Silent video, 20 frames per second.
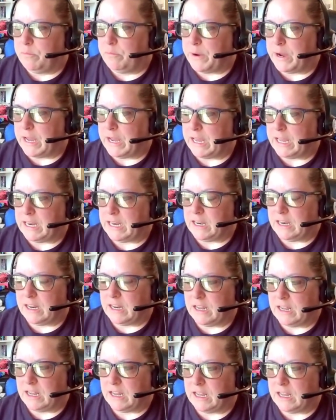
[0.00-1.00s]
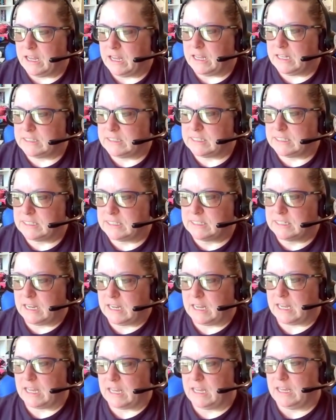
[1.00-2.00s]
But
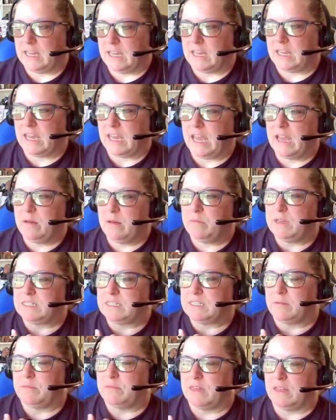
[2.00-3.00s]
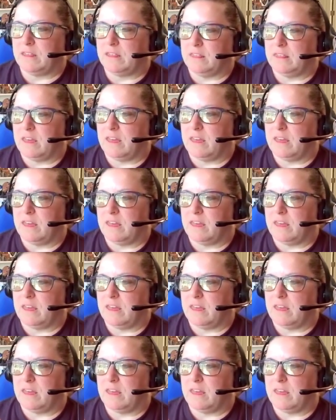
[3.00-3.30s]
it can't be something